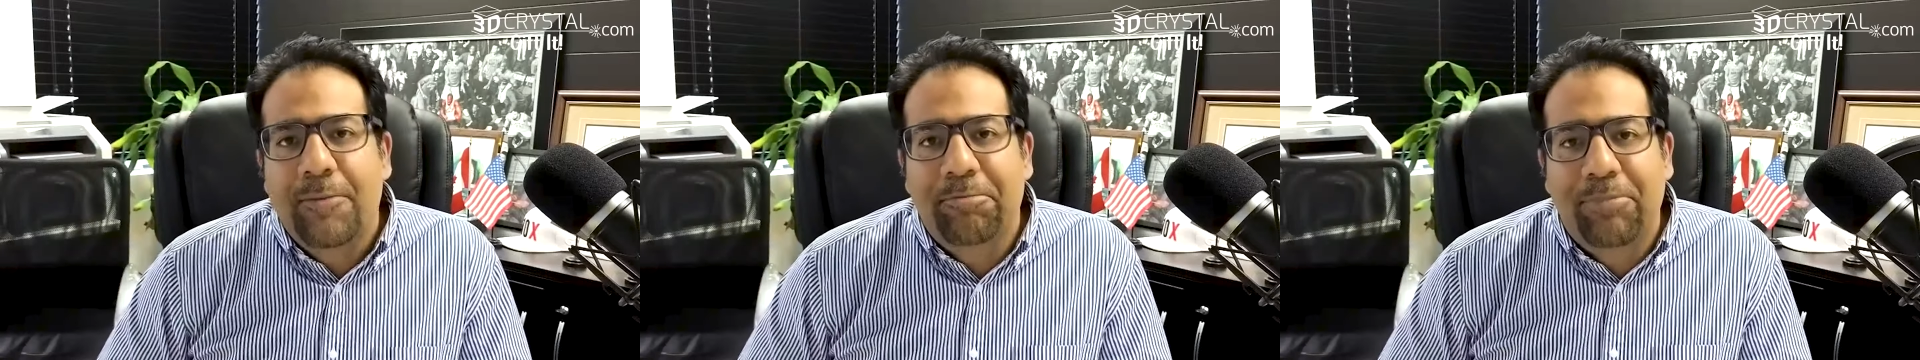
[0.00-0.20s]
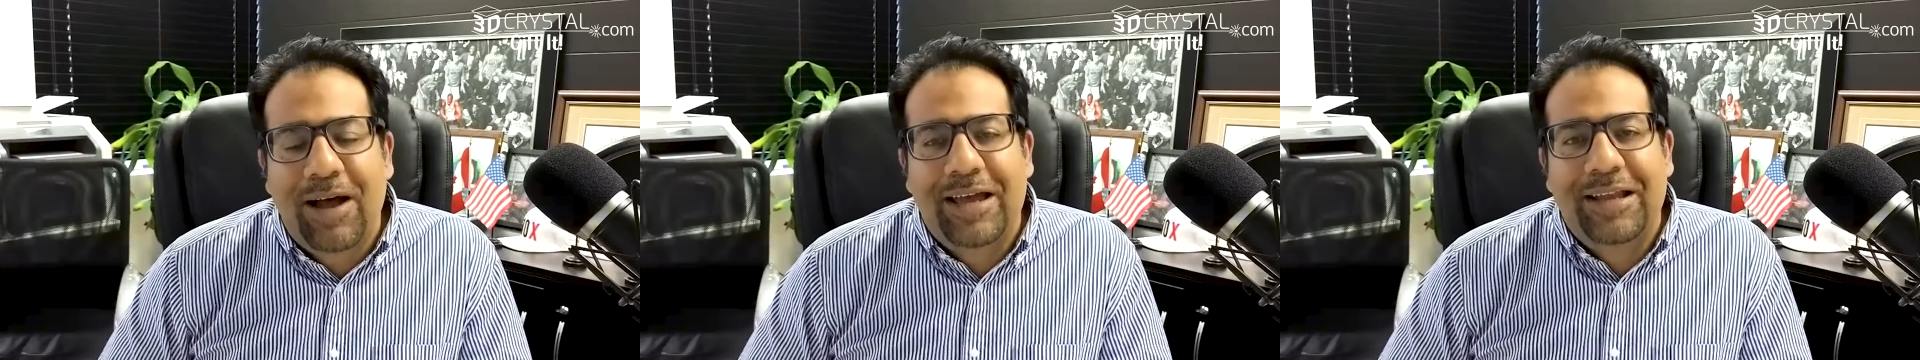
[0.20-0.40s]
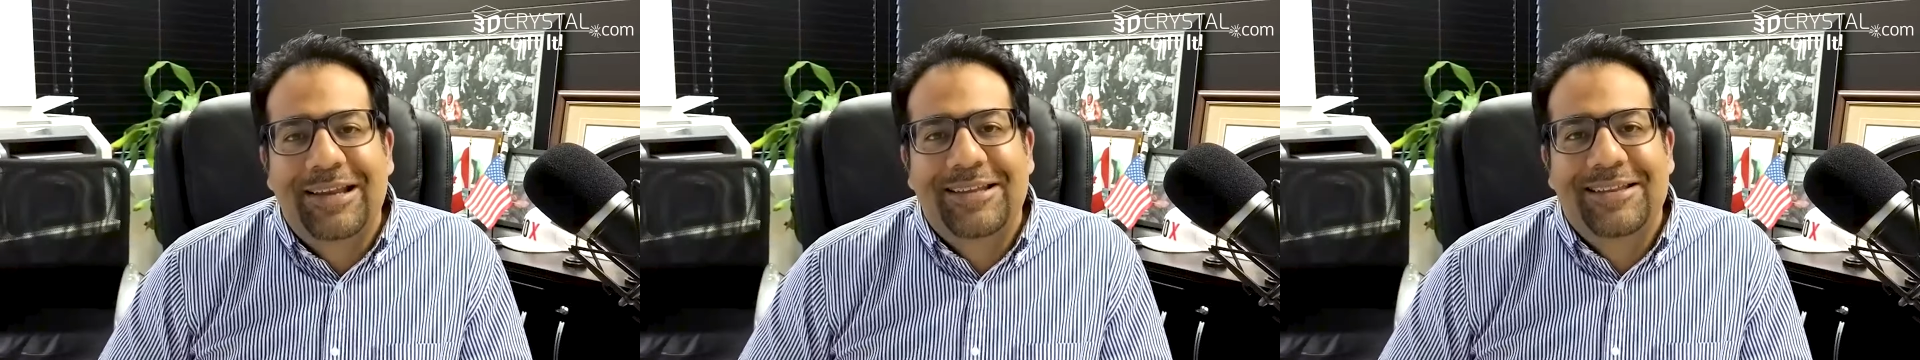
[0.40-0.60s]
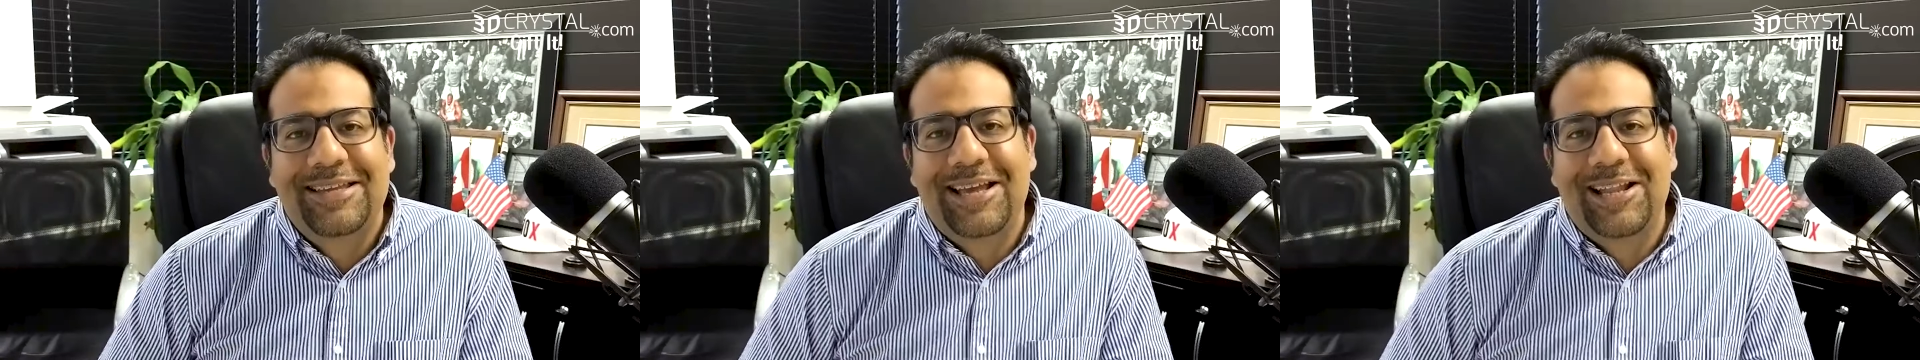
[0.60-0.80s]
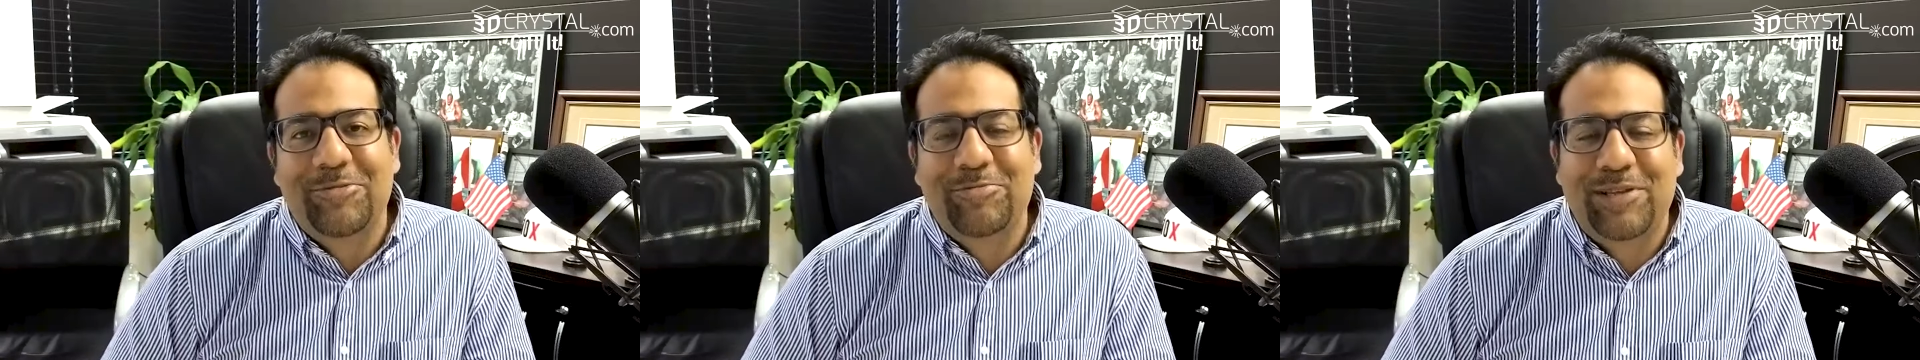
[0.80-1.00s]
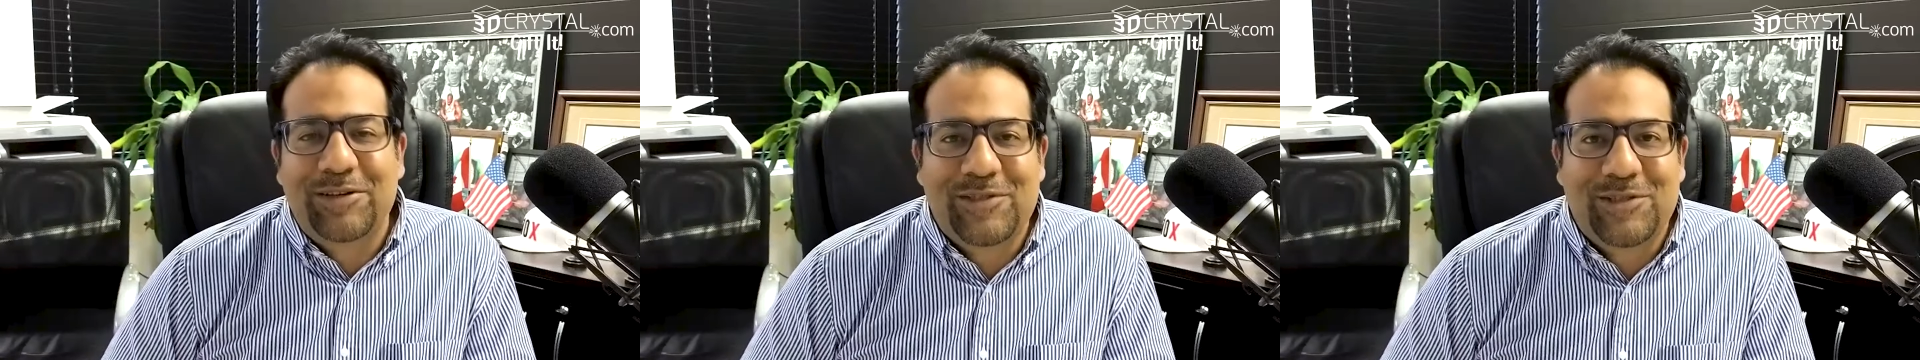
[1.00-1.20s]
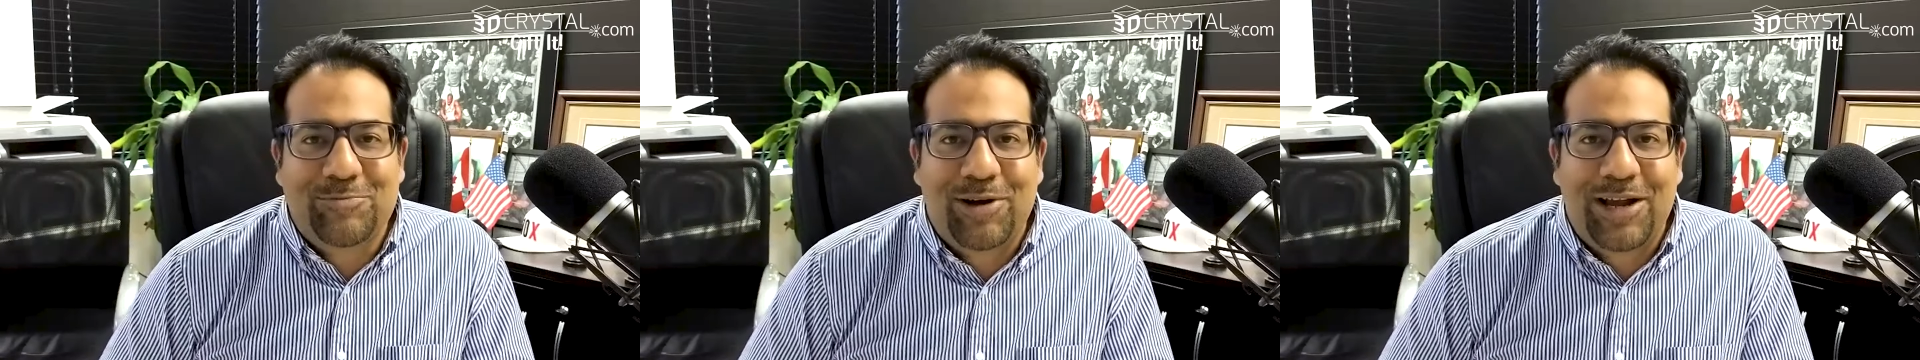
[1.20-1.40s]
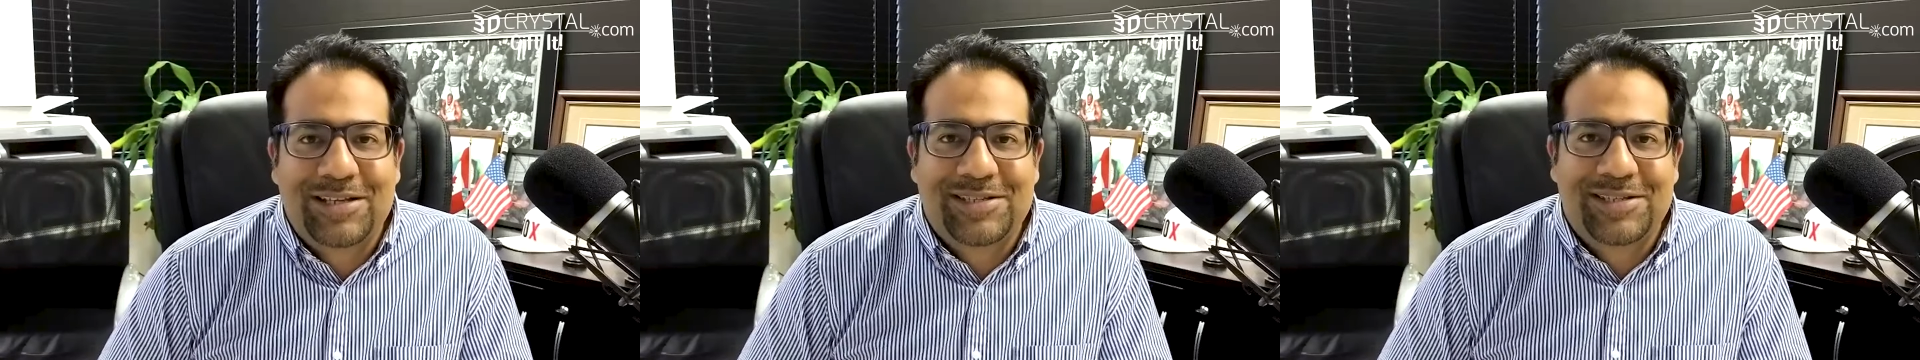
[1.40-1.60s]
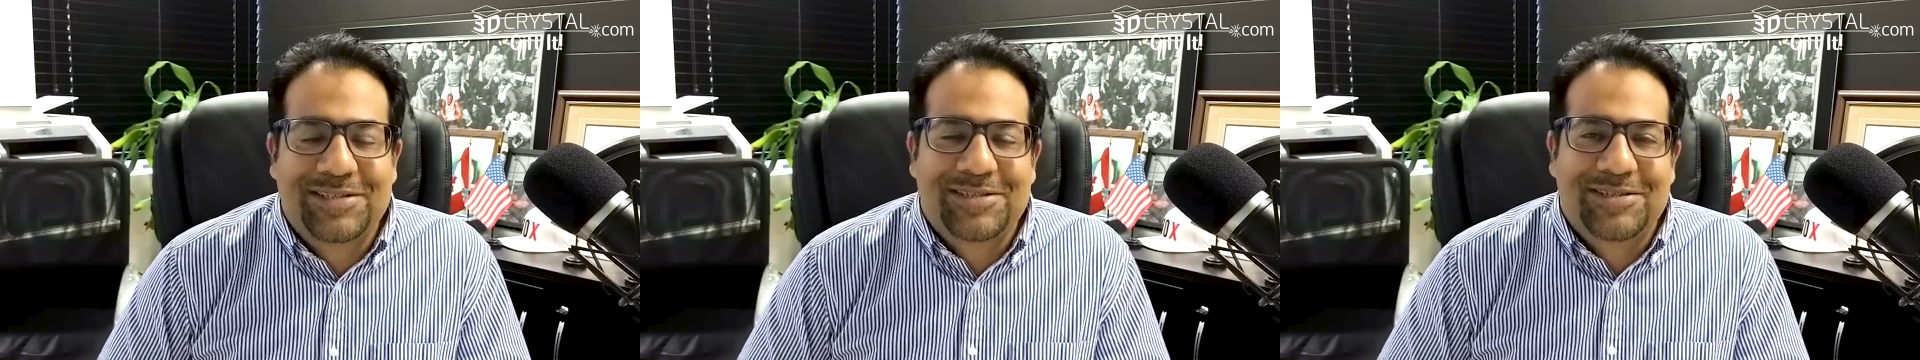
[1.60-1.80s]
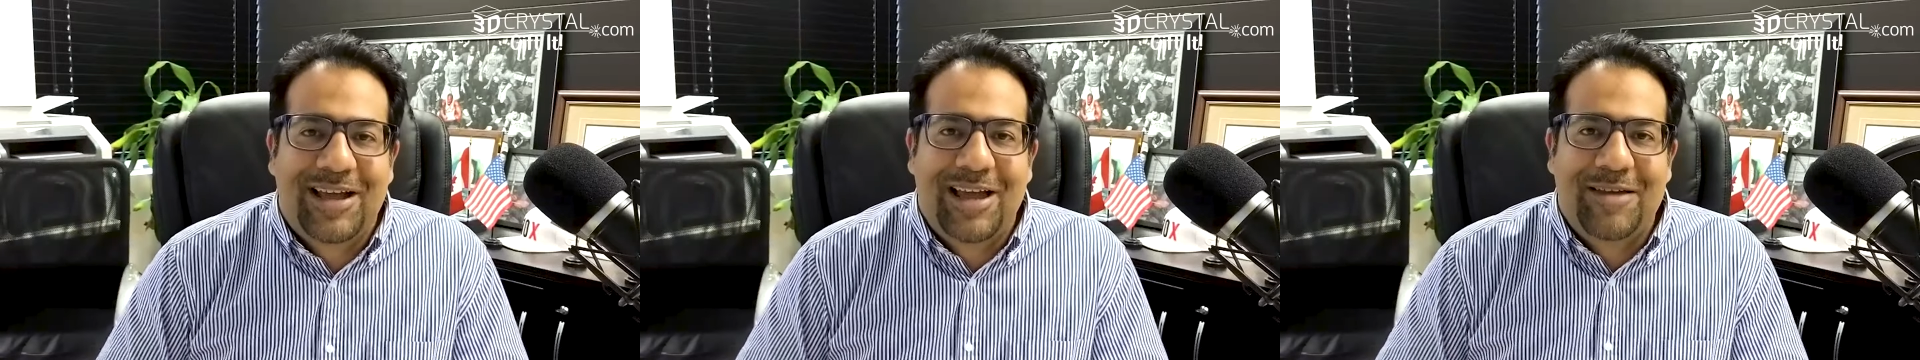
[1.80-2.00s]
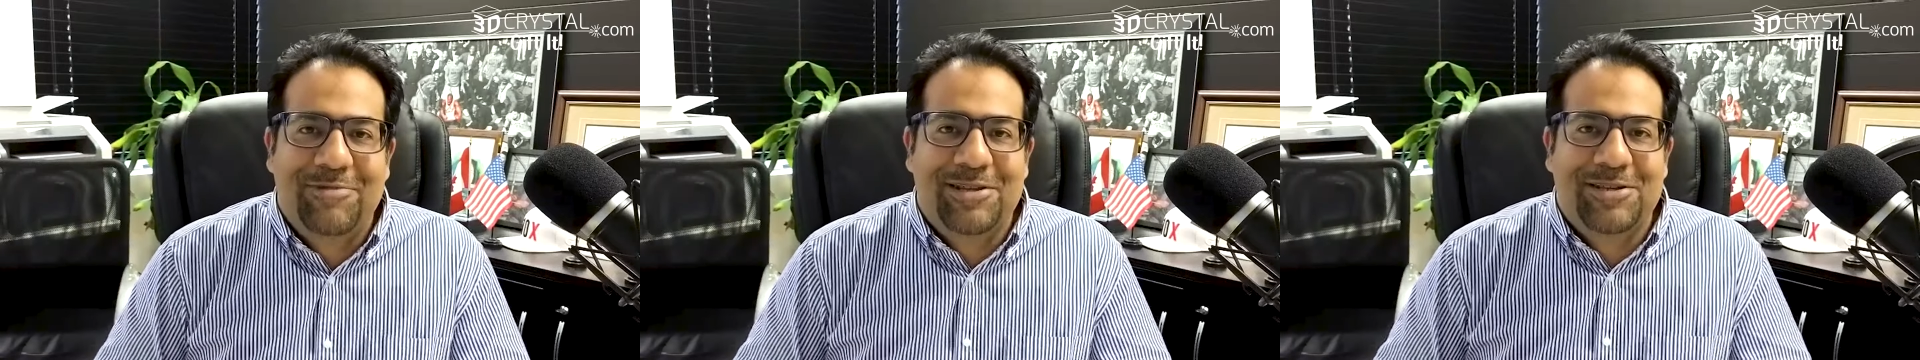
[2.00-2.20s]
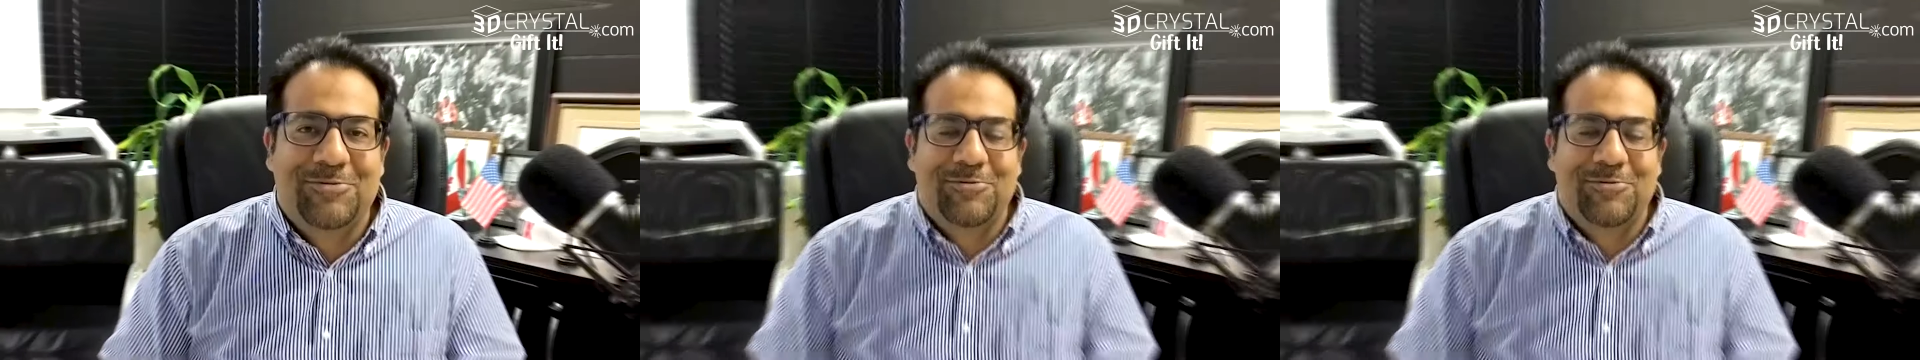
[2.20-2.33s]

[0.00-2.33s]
But the element of surprise this time